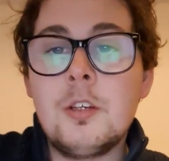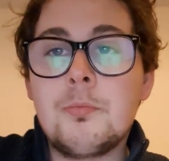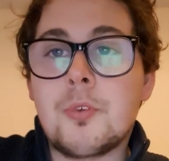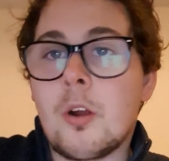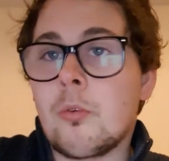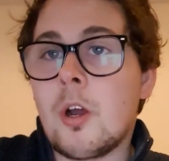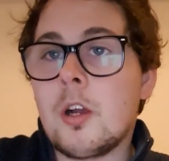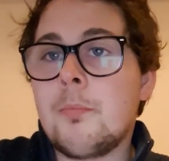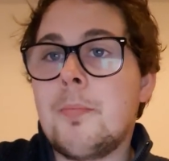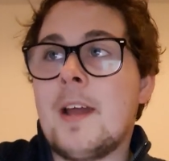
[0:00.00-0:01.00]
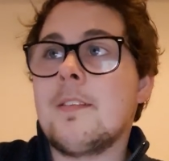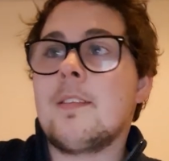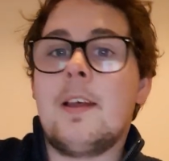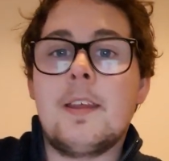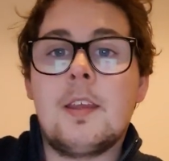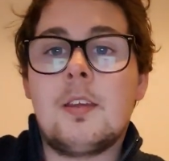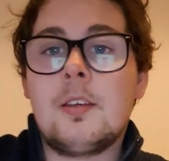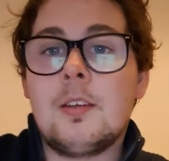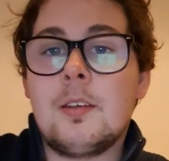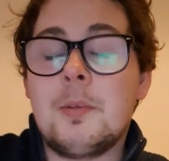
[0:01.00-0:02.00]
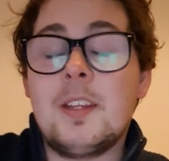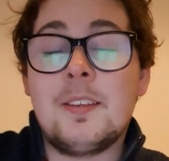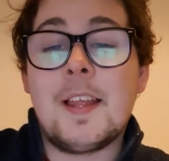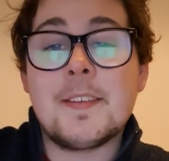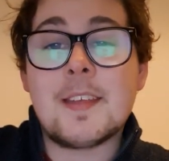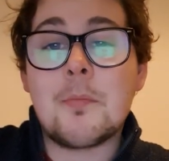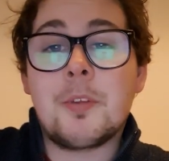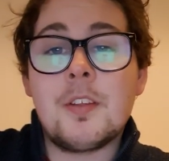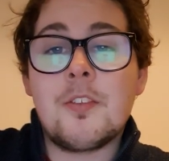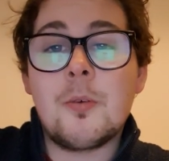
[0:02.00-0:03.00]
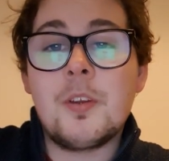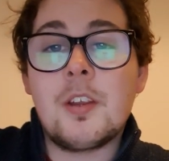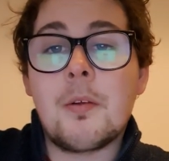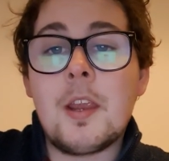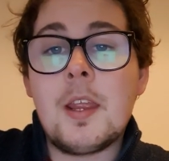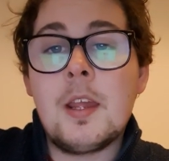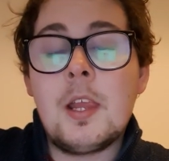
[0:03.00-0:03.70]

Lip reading: prog rock, bands like Led Zeppelin to a degree,